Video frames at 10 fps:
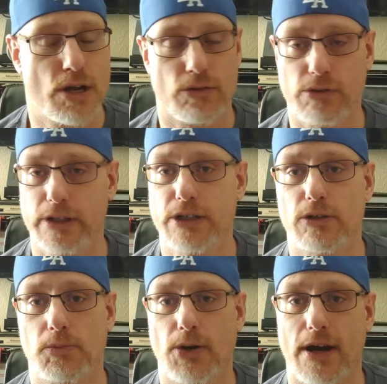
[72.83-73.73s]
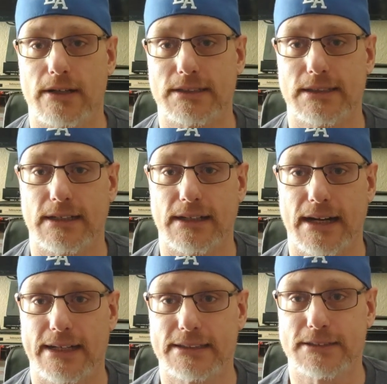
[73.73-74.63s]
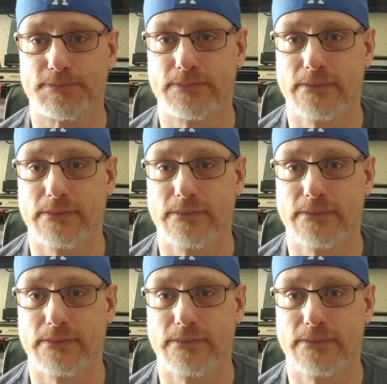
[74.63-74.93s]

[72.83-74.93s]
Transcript: Really cool products there, guys.